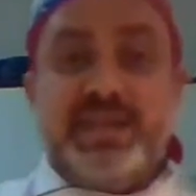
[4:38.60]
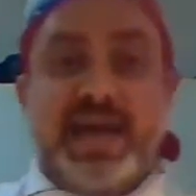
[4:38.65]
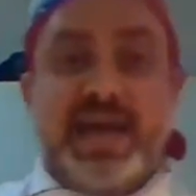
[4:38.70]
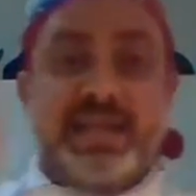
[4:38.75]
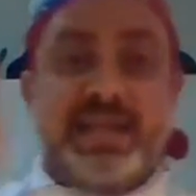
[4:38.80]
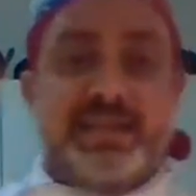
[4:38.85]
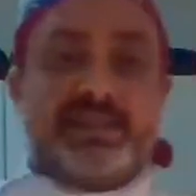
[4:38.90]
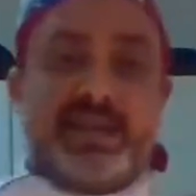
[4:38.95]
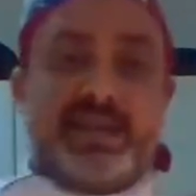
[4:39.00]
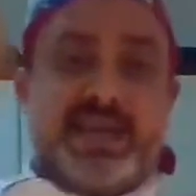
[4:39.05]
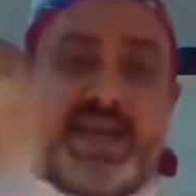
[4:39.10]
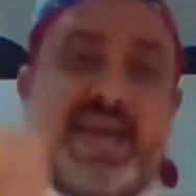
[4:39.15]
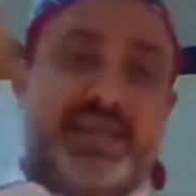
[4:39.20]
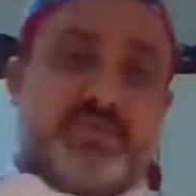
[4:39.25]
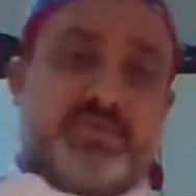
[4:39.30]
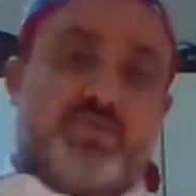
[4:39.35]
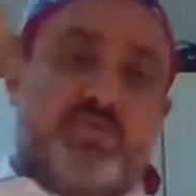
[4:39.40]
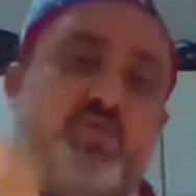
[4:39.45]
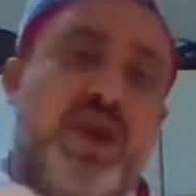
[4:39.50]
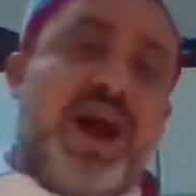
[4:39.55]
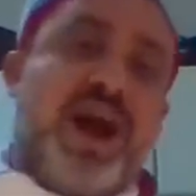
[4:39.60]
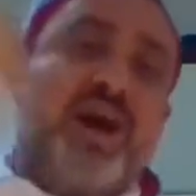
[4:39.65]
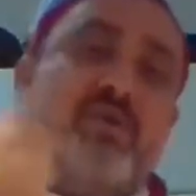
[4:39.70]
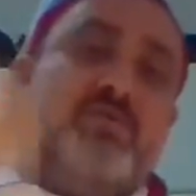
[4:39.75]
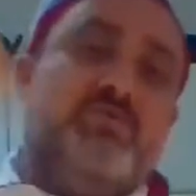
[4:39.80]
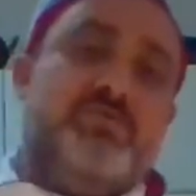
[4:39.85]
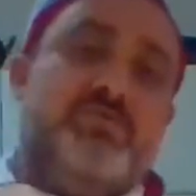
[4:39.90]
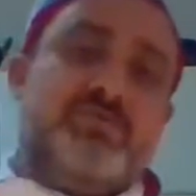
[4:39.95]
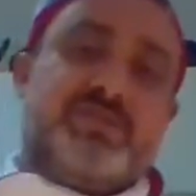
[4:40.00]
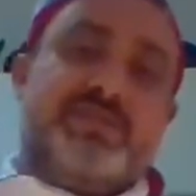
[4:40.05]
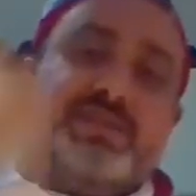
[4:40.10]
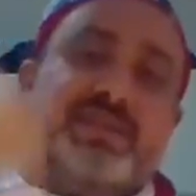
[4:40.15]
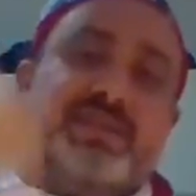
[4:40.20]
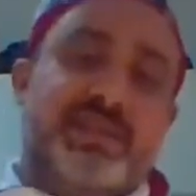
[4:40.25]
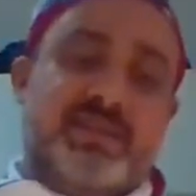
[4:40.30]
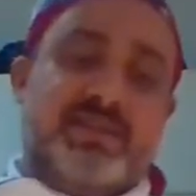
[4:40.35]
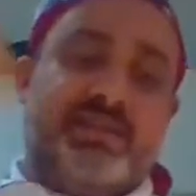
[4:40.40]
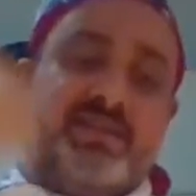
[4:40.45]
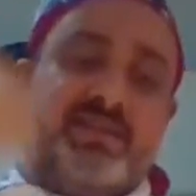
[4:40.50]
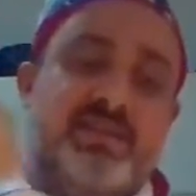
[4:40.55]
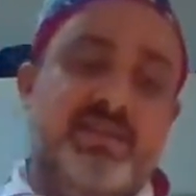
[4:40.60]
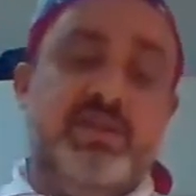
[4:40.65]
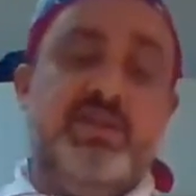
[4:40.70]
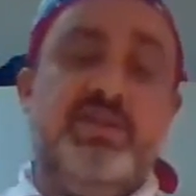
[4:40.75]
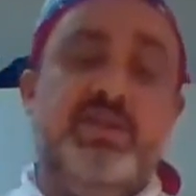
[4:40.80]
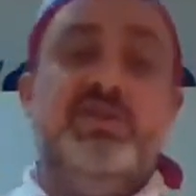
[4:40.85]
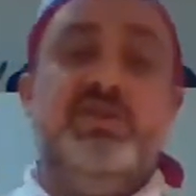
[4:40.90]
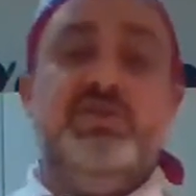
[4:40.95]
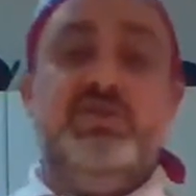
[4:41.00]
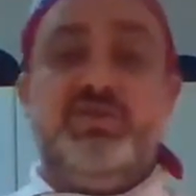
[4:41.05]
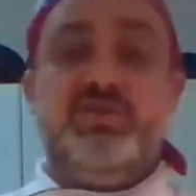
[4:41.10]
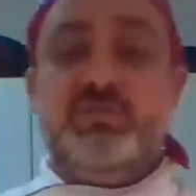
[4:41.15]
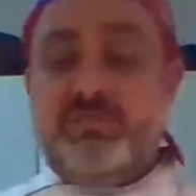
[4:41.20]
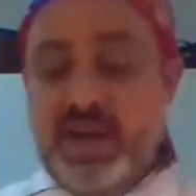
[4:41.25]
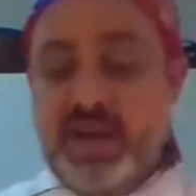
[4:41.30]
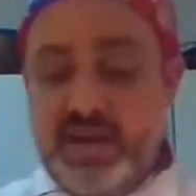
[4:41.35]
But the flour used to be